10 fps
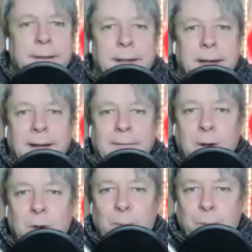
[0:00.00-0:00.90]
the
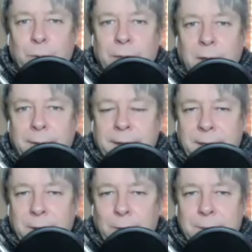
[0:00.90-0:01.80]
Navajo put on the
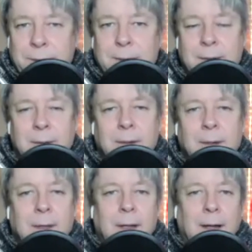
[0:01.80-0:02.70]
Utes,
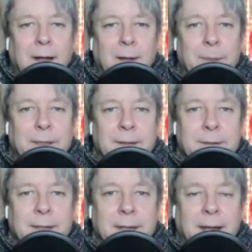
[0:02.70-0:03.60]
because
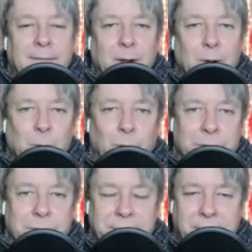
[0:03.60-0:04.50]
the Navajo were
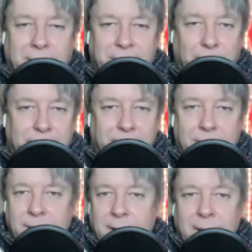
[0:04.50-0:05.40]
chased off by the
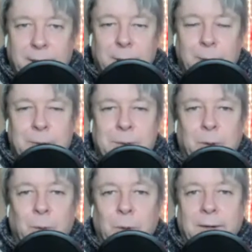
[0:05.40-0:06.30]
Utes or
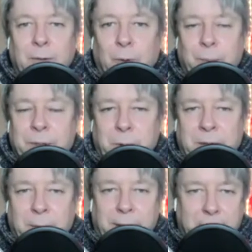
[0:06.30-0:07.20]
whatever, or betrayed
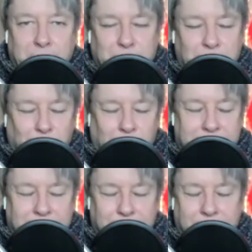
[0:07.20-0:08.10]
by the Utes with the
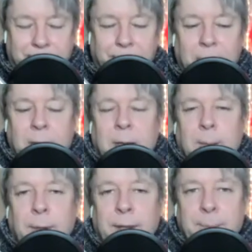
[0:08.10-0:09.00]
whites, something.
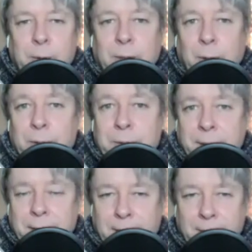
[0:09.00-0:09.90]
But they put a curse on
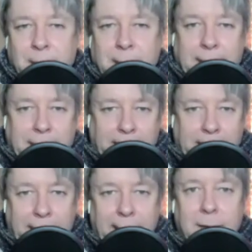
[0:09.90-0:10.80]
them
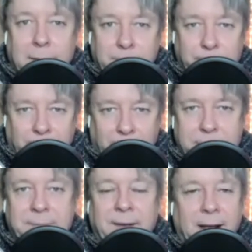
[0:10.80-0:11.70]
and on
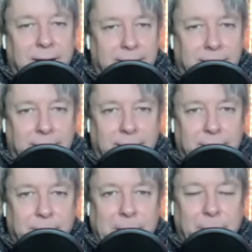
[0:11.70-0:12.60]
this valley, on the
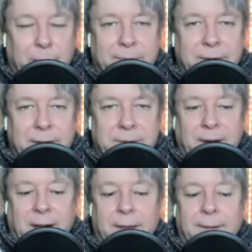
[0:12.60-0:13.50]
people who lived in this
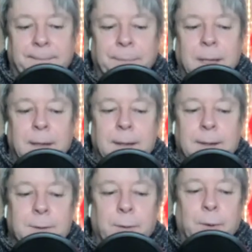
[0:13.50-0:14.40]
valley.
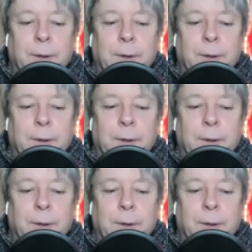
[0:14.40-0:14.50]
So